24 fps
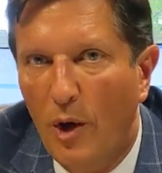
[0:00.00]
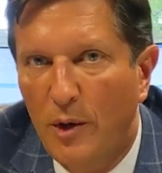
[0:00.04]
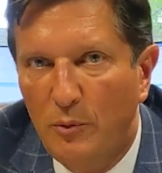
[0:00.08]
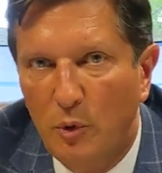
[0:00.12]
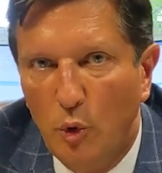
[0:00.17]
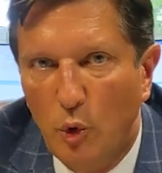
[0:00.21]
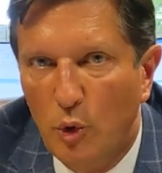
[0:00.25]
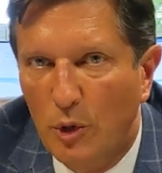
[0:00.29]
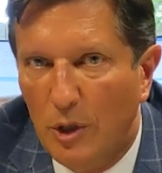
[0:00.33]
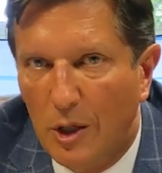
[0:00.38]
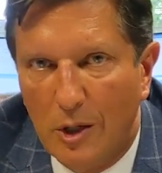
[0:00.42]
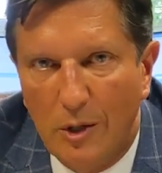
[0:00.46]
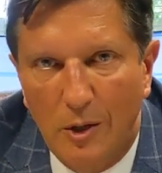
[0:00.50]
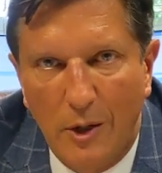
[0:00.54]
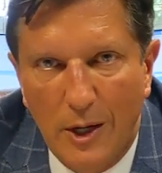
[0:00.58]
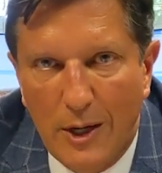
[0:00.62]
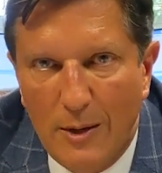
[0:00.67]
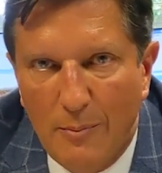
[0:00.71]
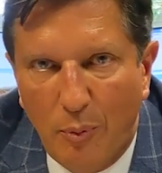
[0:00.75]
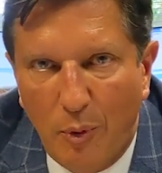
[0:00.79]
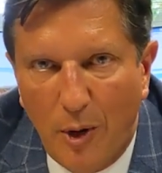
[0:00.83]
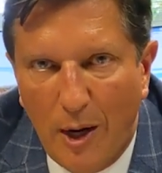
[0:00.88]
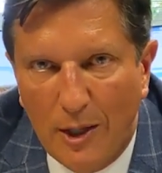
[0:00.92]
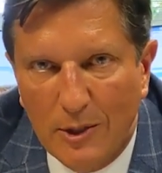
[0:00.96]
during the
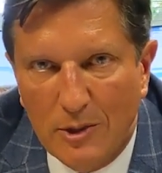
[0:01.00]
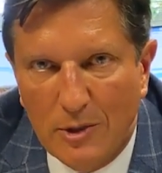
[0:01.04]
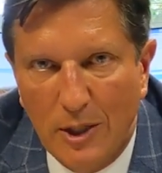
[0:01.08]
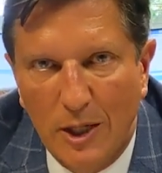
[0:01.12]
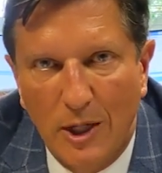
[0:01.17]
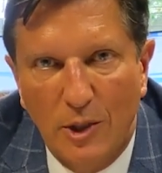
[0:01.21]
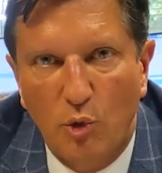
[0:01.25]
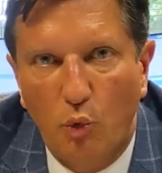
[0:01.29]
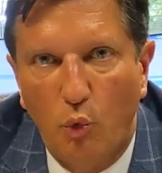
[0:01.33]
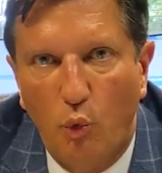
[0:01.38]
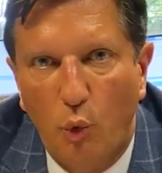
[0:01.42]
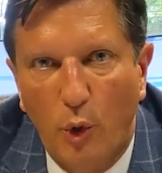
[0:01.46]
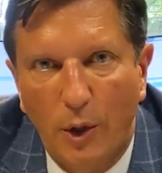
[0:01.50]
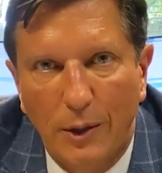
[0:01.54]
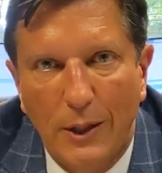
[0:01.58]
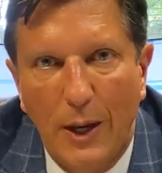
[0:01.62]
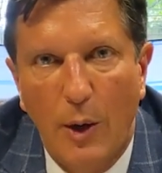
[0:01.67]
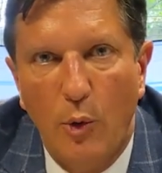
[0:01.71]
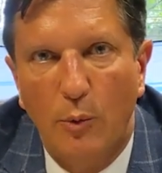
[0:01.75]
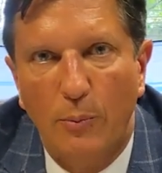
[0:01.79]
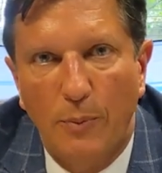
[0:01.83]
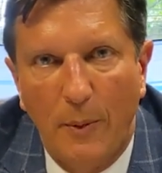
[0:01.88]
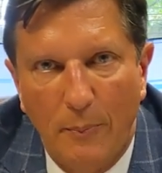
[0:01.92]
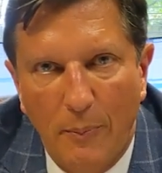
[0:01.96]
claim process what
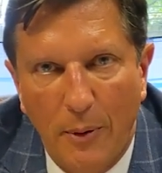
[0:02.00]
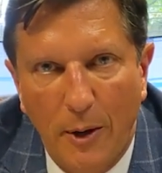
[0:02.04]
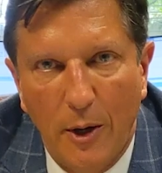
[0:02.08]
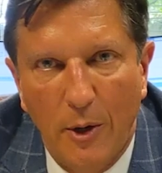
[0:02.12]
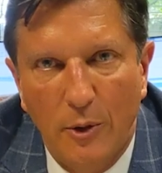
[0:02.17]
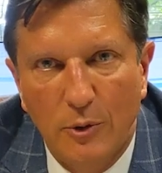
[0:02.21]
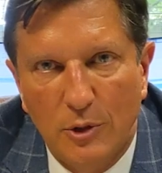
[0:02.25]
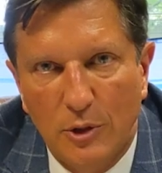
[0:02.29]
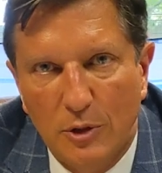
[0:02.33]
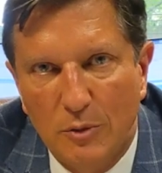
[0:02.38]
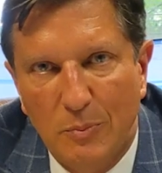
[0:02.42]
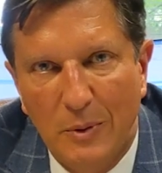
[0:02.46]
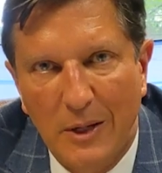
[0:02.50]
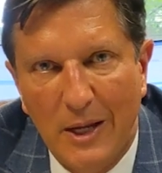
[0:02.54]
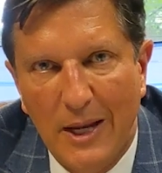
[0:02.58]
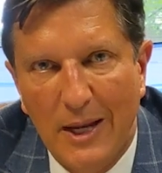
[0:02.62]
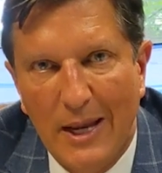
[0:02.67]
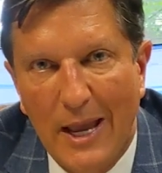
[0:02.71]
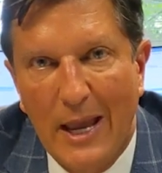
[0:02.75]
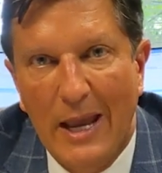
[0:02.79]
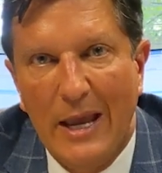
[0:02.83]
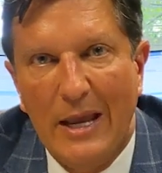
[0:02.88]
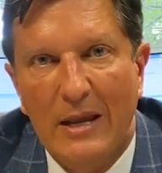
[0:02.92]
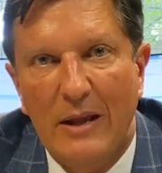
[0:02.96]
they would propose as
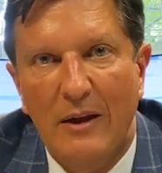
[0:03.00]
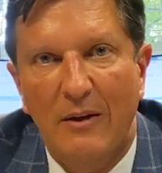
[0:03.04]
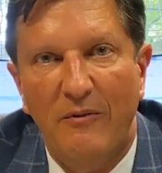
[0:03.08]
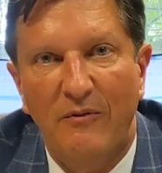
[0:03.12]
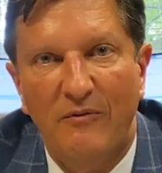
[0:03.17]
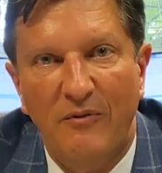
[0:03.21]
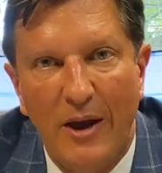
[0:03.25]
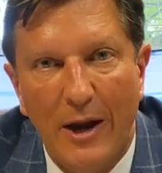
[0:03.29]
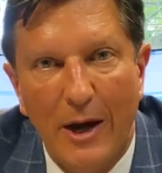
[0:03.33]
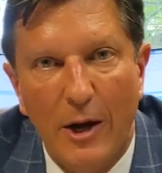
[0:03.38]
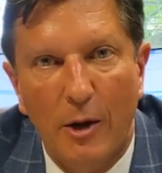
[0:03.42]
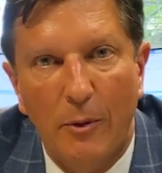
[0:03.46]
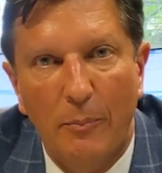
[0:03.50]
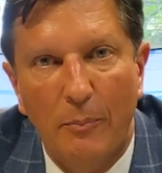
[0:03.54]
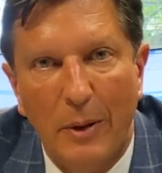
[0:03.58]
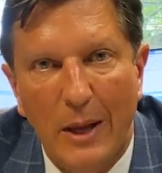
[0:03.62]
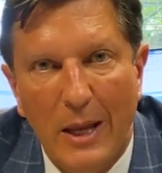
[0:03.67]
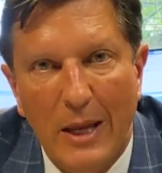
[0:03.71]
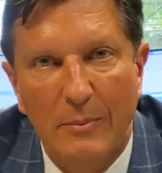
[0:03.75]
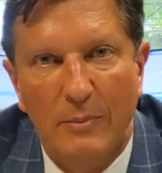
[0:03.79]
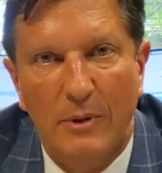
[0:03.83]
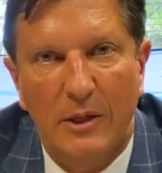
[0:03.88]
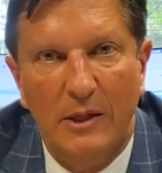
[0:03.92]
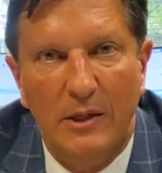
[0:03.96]
being a fair
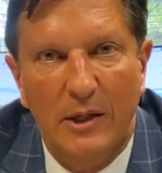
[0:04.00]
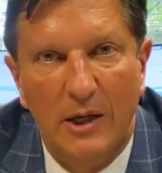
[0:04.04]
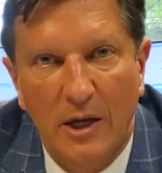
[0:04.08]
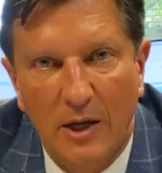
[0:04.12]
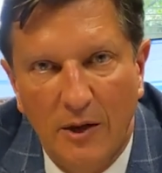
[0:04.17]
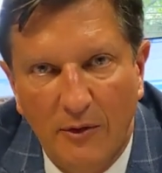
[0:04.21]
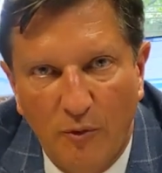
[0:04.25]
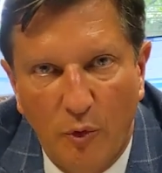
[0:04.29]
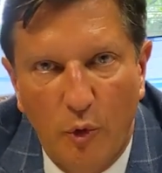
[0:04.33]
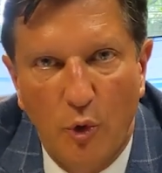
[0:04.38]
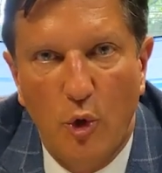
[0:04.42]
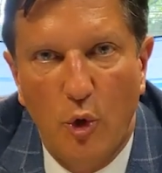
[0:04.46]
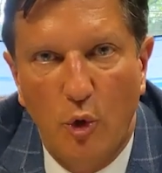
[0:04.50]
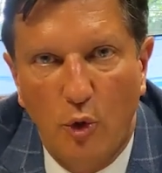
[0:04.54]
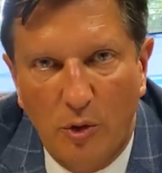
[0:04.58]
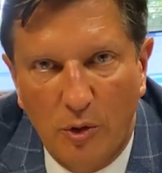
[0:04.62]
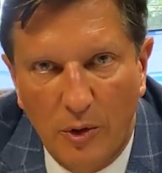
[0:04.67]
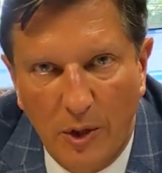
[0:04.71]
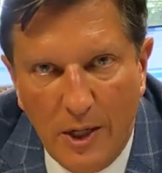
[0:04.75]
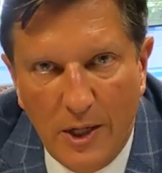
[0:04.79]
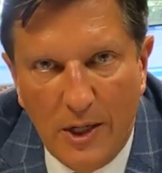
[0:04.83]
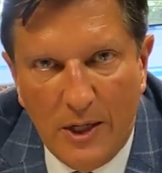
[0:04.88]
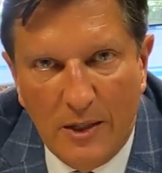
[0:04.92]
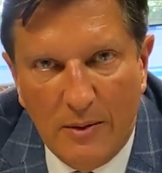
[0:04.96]
payment for your
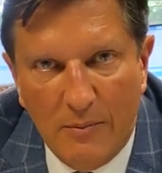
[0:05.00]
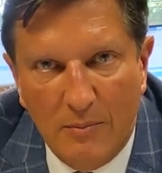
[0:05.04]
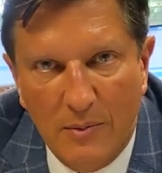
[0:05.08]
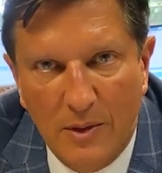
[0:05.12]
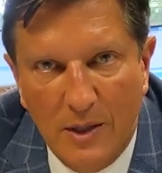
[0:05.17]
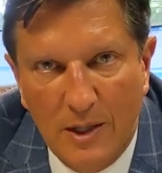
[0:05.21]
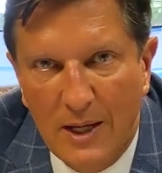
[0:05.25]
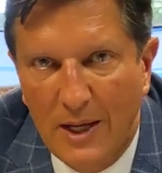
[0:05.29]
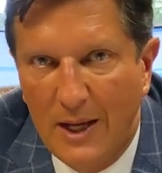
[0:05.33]
claim.